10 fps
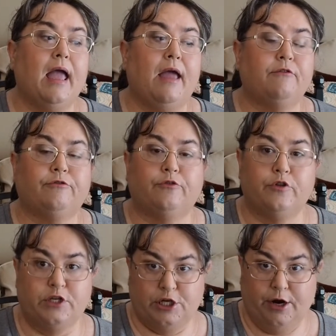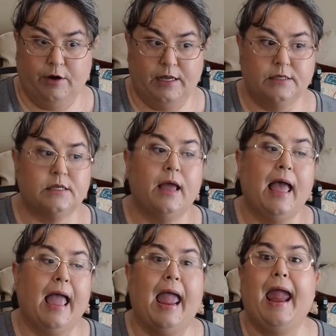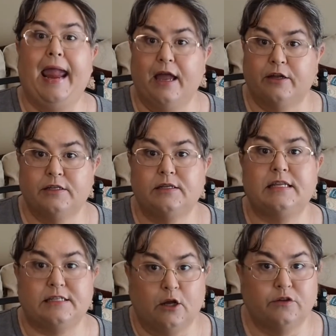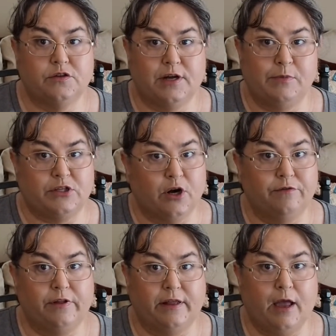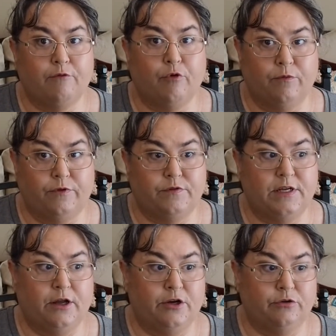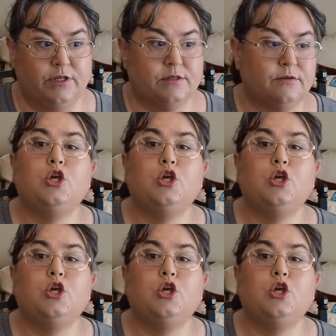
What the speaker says: for the charities, and it's also time to start filling out Form 1500s.